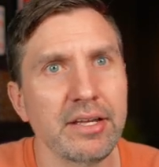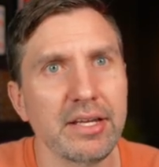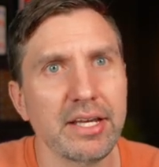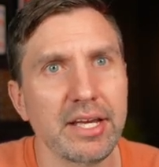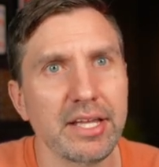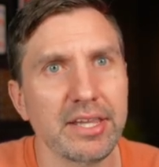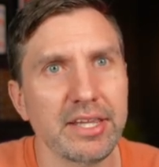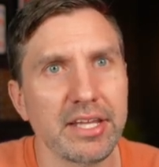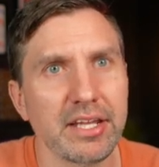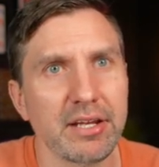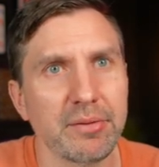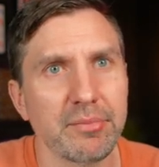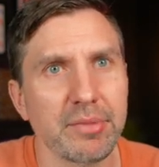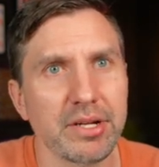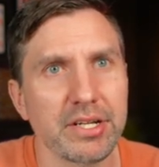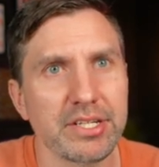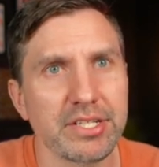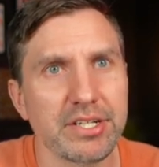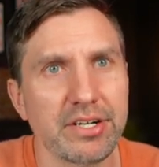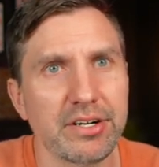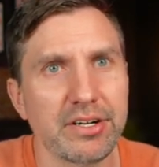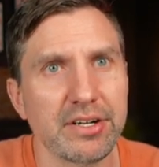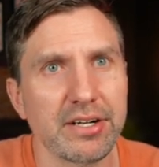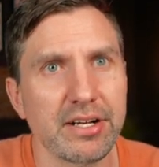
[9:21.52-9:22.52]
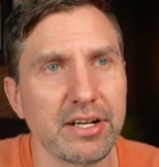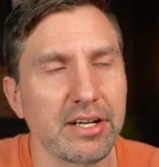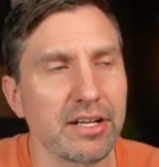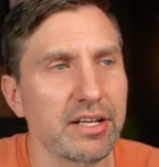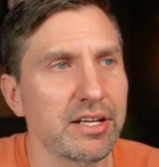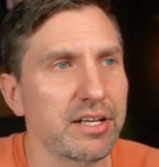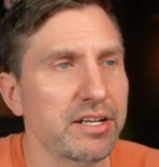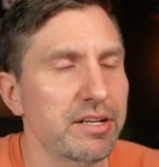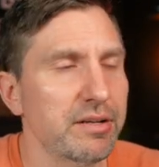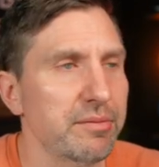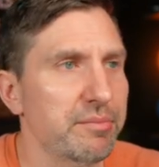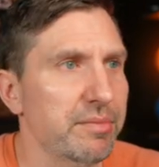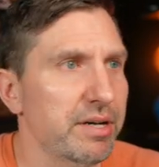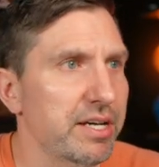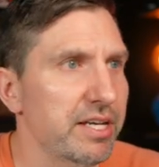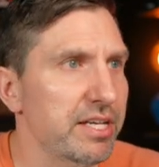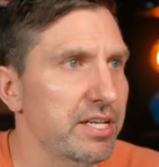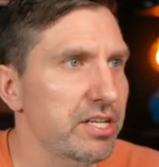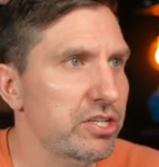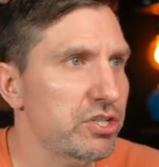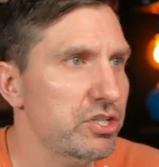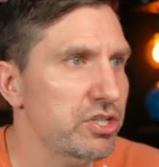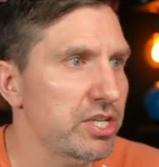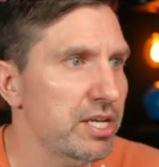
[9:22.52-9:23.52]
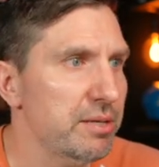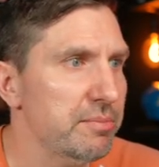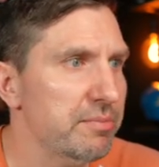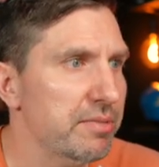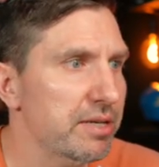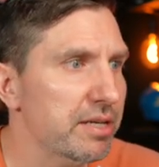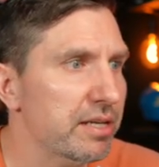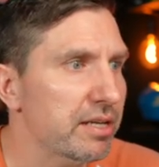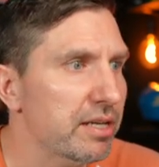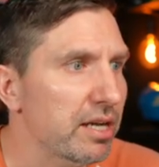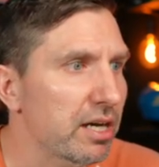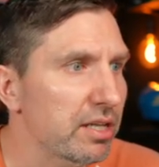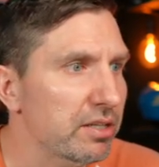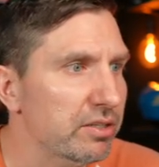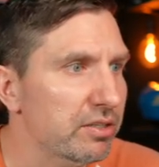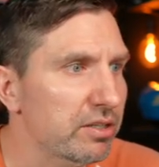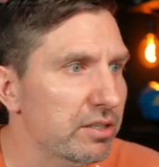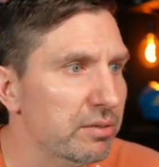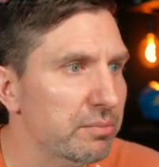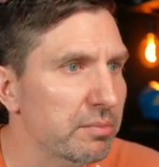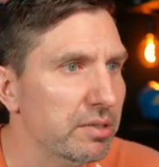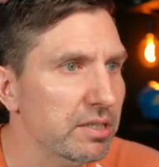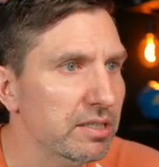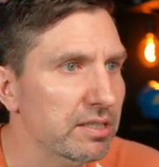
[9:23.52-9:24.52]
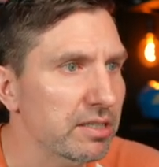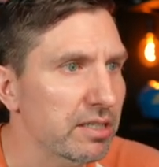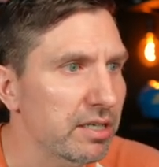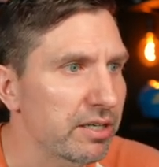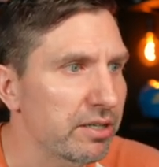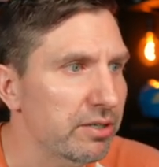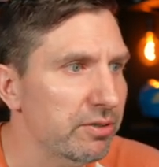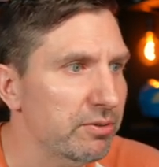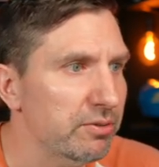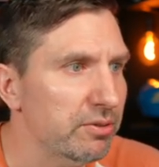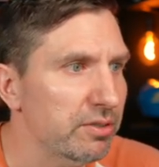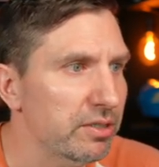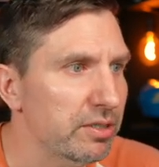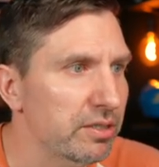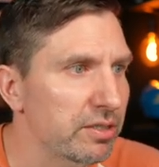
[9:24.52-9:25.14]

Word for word: And then I'm going to turn on my shape color below.